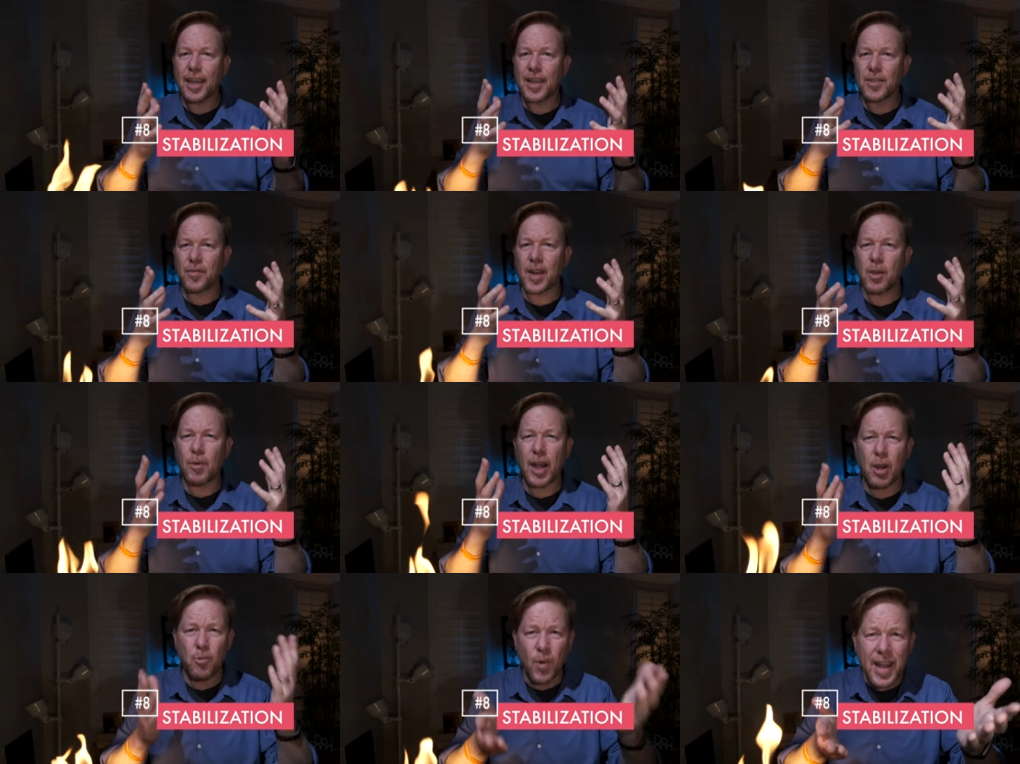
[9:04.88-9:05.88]
it's funny, when
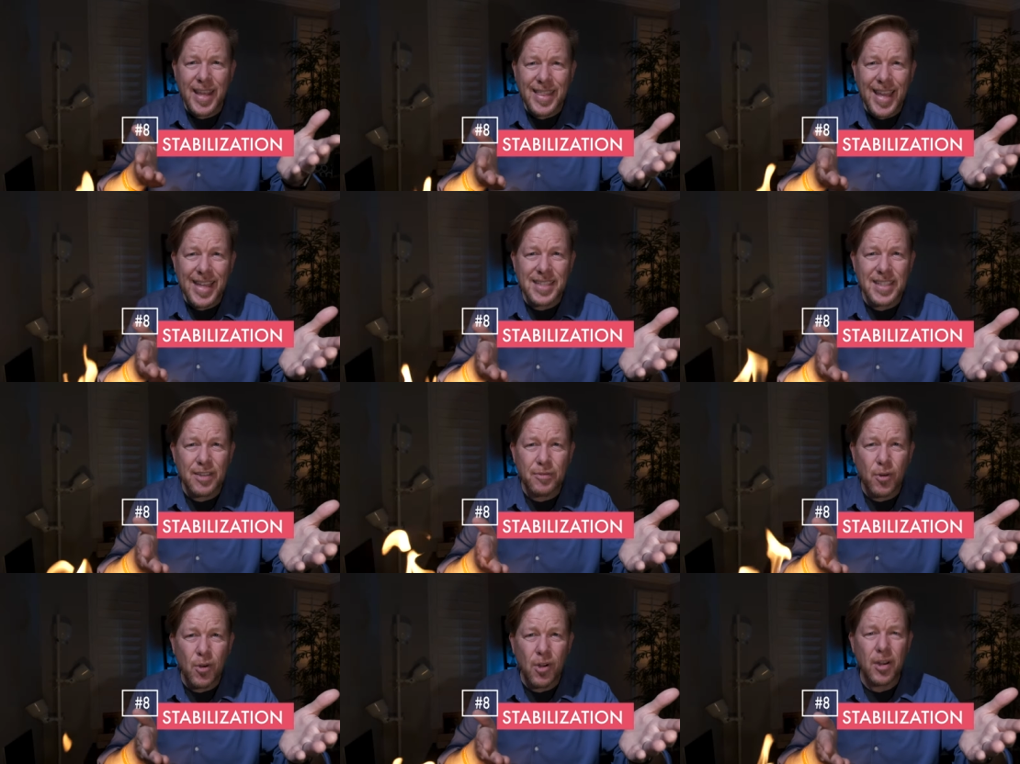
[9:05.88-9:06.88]
I rented the
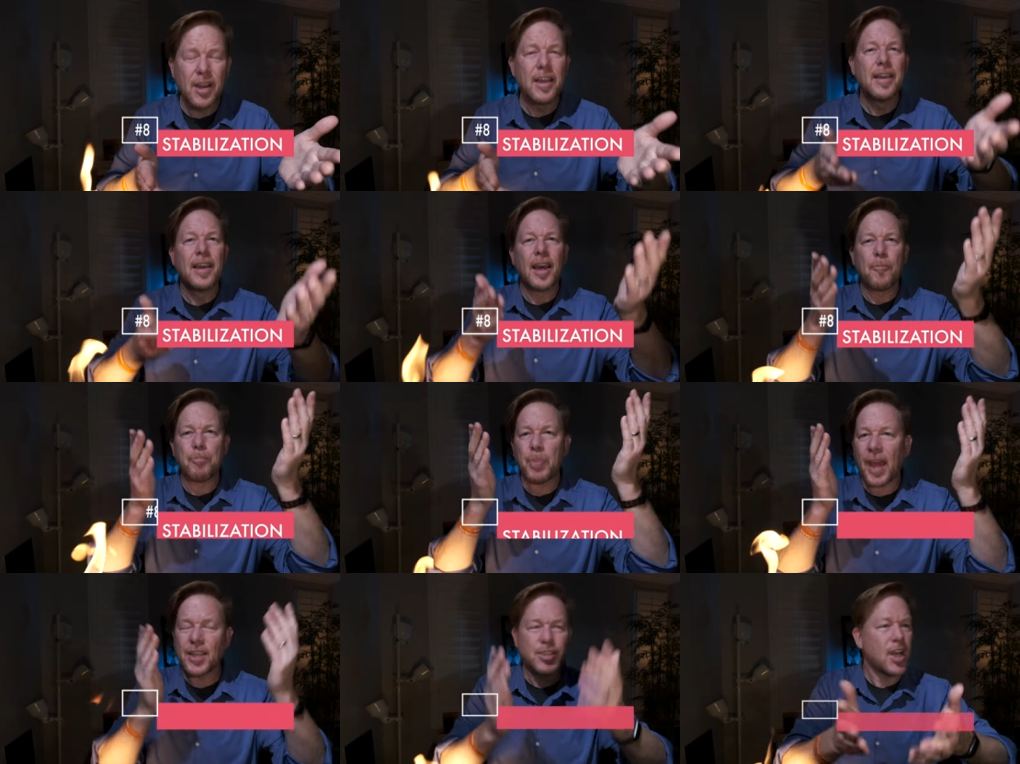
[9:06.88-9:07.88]
X-T4,
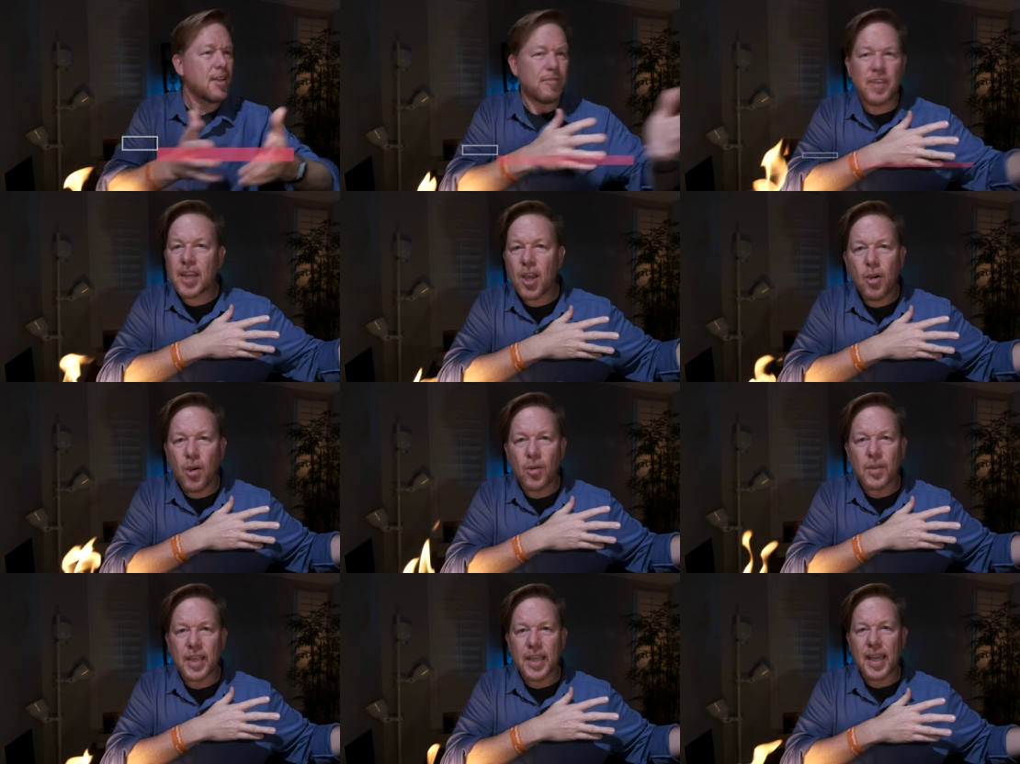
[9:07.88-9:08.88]
I shot video
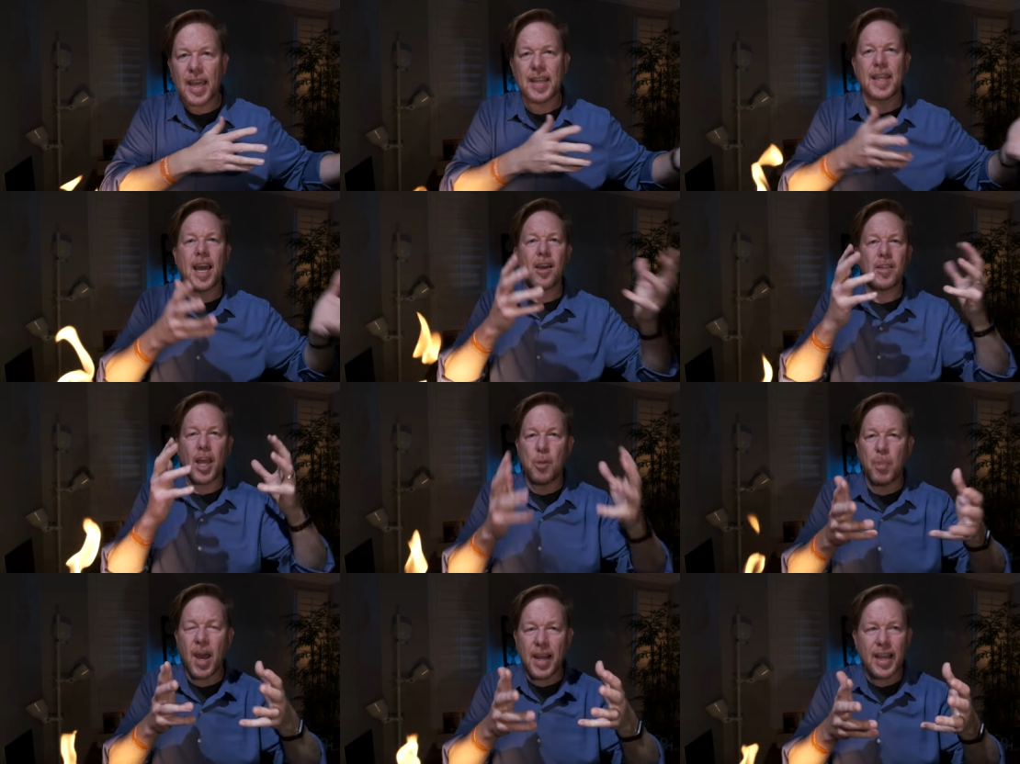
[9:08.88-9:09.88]
only. And now that I
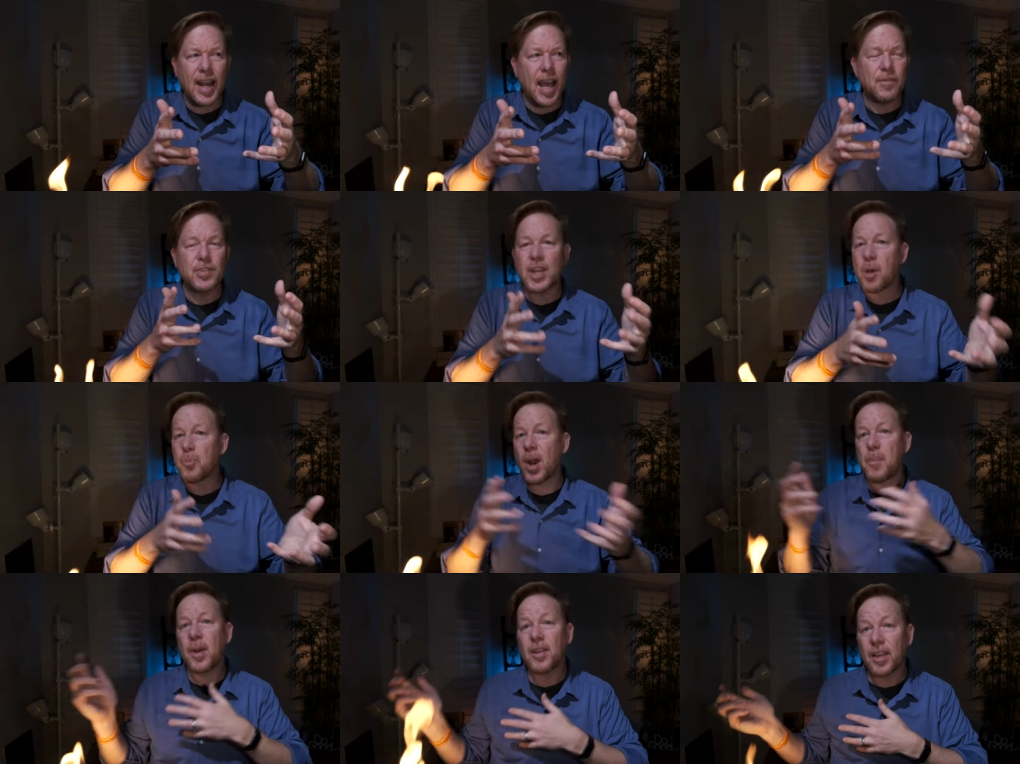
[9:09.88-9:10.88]
bought it, I've shot
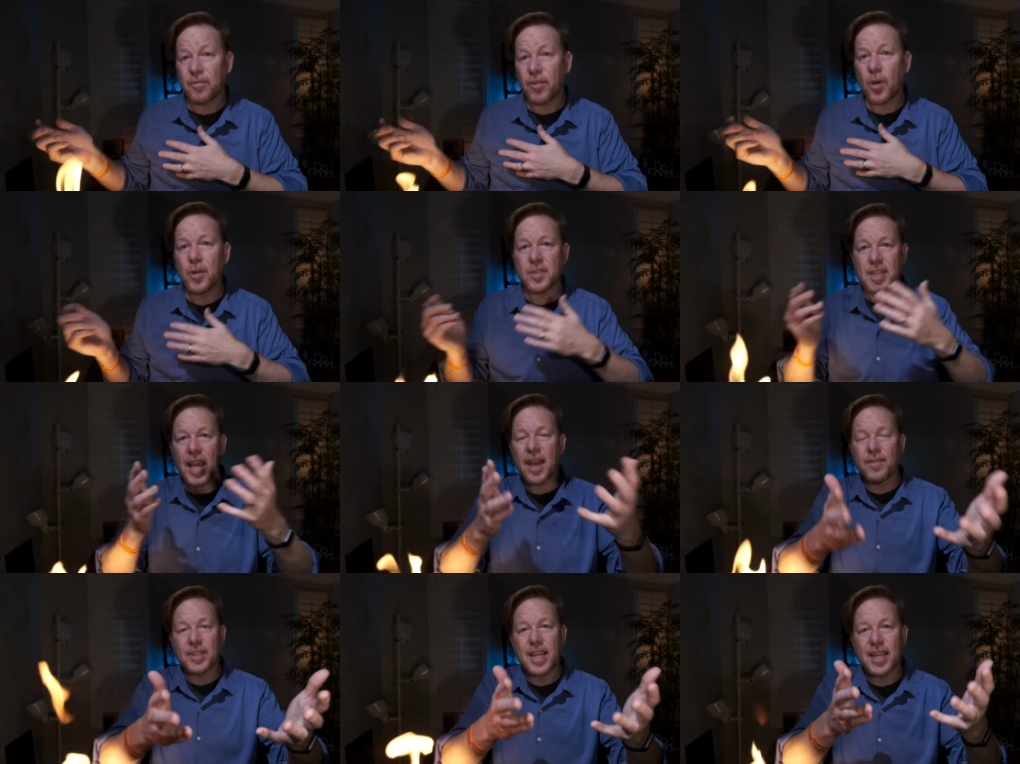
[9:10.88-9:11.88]
primarily photos. I
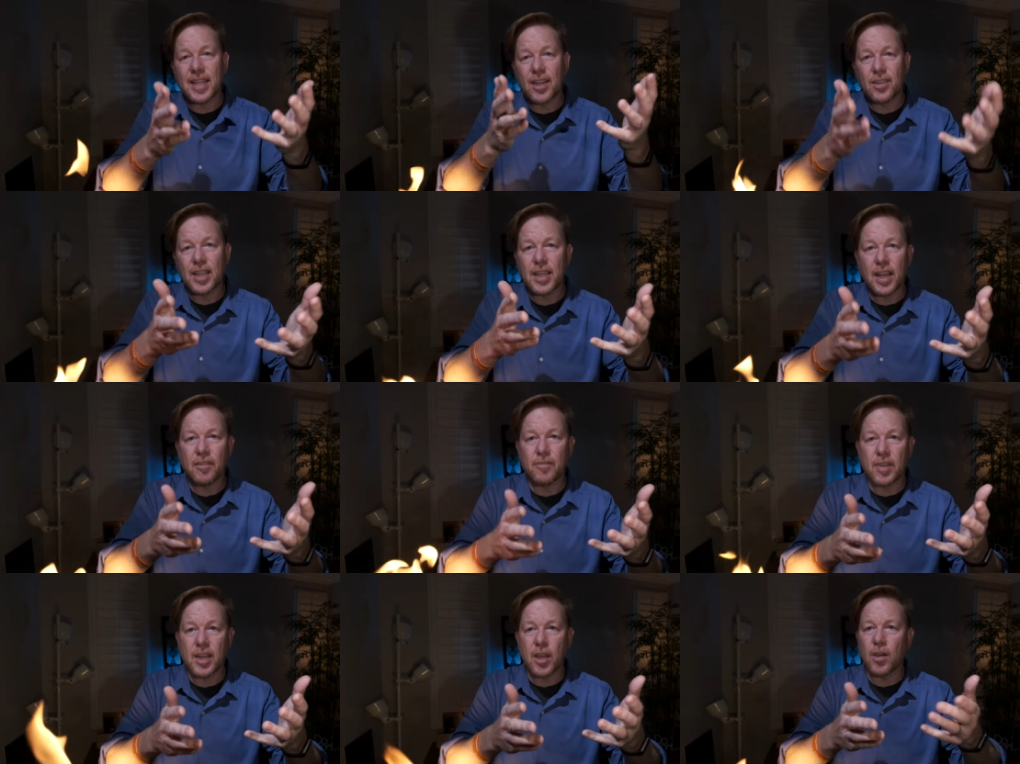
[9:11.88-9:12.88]
haven't done nearly enough
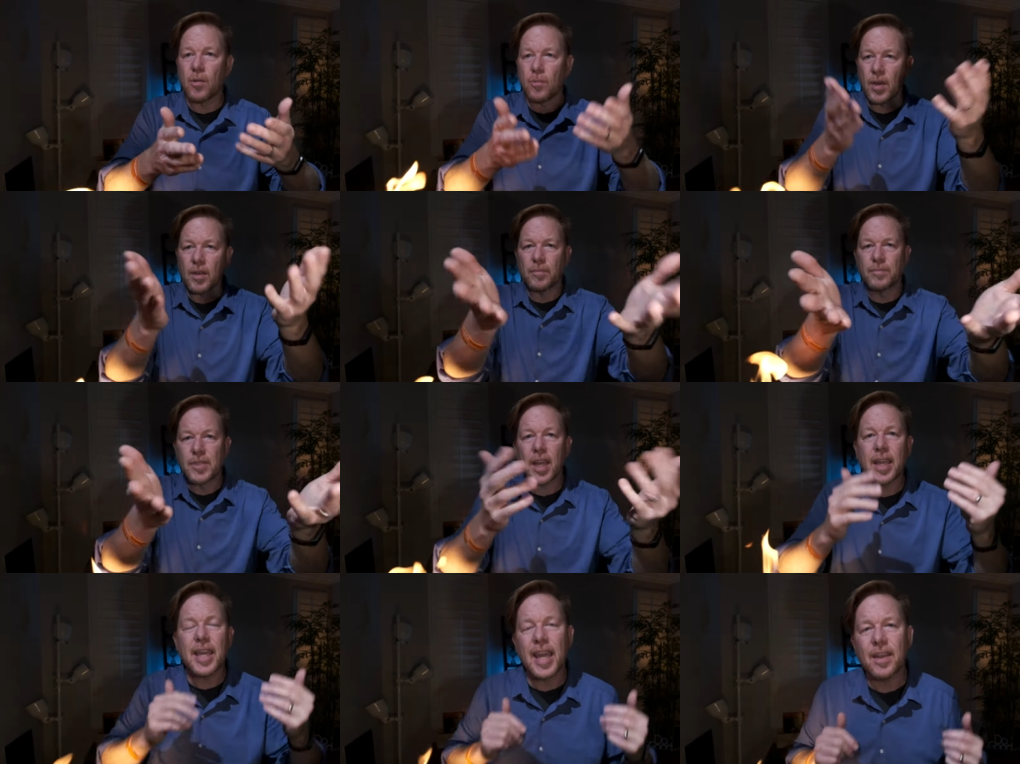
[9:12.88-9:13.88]
video. Well,
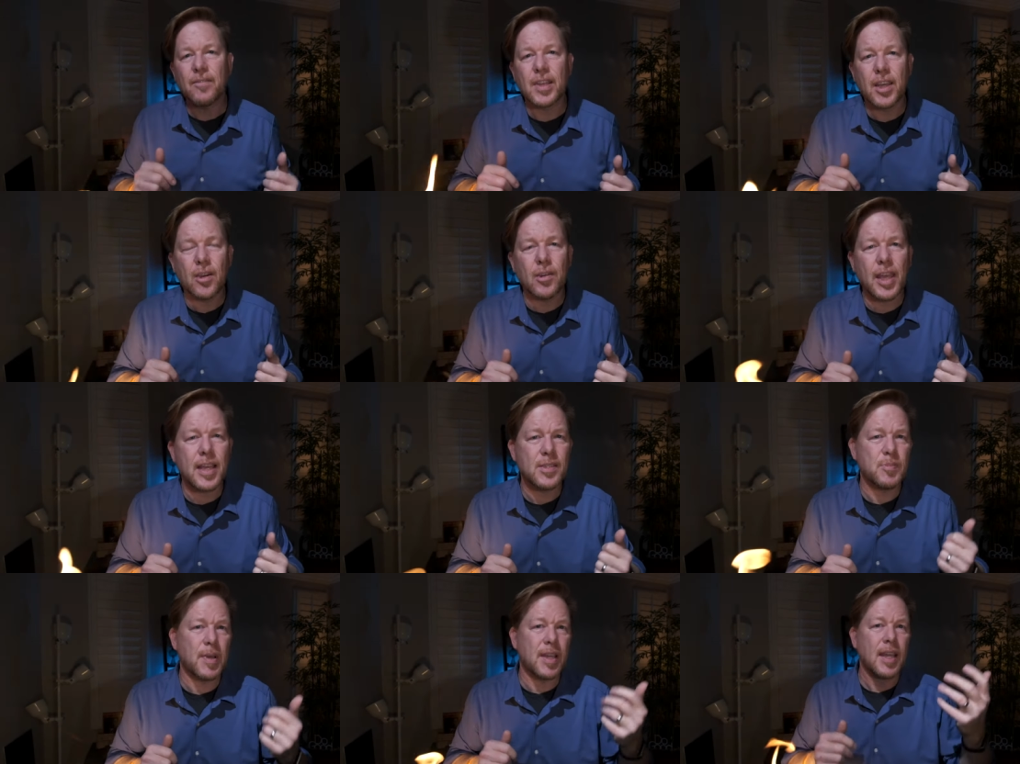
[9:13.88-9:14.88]
talking head video,
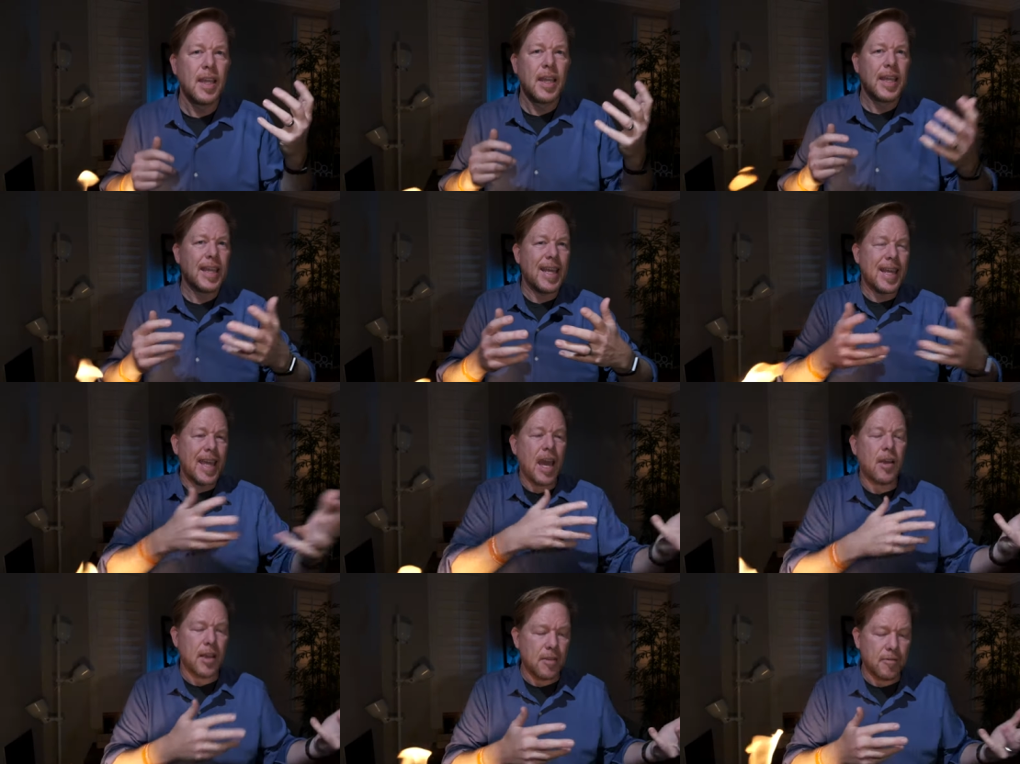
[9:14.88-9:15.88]
yes, but getting
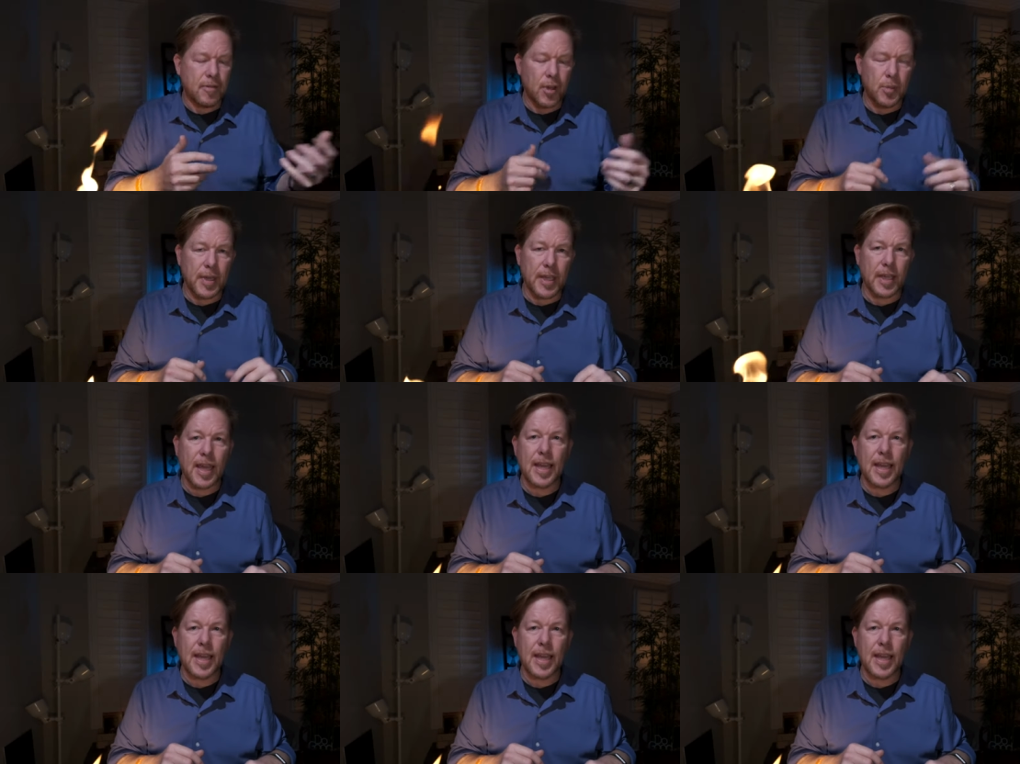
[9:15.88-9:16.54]
out and filming.